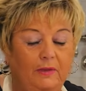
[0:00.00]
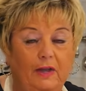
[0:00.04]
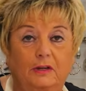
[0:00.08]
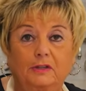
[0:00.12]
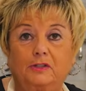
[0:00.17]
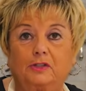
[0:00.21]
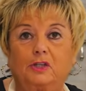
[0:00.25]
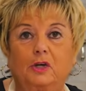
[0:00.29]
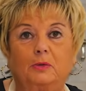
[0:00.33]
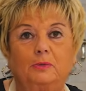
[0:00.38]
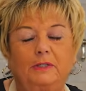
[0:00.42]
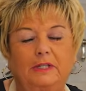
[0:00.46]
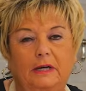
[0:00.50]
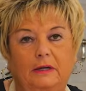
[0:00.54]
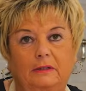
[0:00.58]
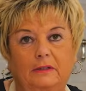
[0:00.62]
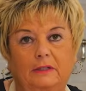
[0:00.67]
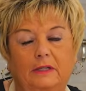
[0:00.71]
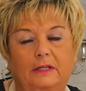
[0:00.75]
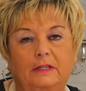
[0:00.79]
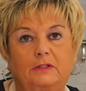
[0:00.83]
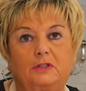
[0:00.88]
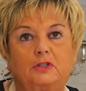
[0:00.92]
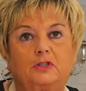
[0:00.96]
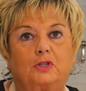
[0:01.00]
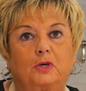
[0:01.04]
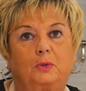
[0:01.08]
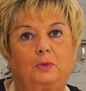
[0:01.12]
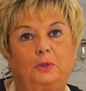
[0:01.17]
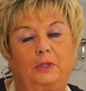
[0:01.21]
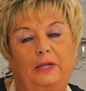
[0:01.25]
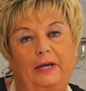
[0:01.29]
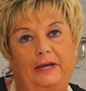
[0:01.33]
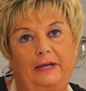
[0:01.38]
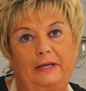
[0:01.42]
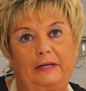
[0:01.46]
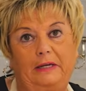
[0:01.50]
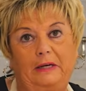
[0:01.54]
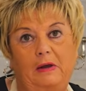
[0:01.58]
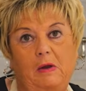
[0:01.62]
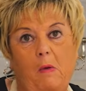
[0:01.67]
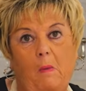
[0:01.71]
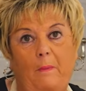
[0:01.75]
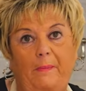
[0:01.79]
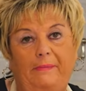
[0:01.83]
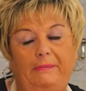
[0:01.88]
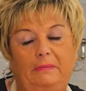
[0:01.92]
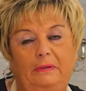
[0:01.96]
So delicate, so light,
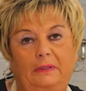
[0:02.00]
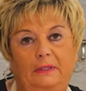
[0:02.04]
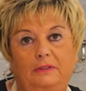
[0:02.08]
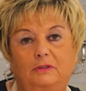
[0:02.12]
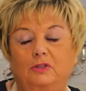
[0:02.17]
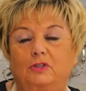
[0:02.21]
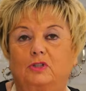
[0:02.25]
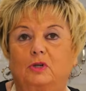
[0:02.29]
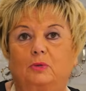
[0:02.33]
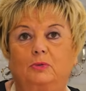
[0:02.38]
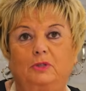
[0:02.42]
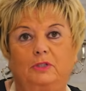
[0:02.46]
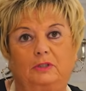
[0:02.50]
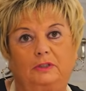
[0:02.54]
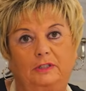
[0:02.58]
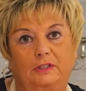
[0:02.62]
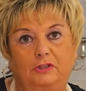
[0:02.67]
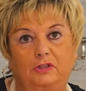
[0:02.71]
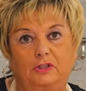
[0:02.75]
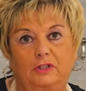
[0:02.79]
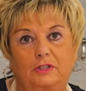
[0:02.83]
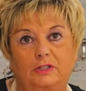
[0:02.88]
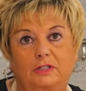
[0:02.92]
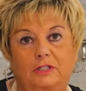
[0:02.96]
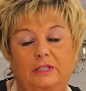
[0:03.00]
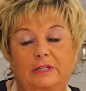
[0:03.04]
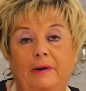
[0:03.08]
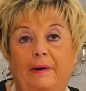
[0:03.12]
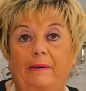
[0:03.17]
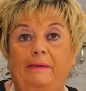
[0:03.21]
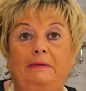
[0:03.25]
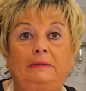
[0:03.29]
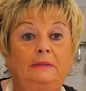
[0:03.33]
and so delicious.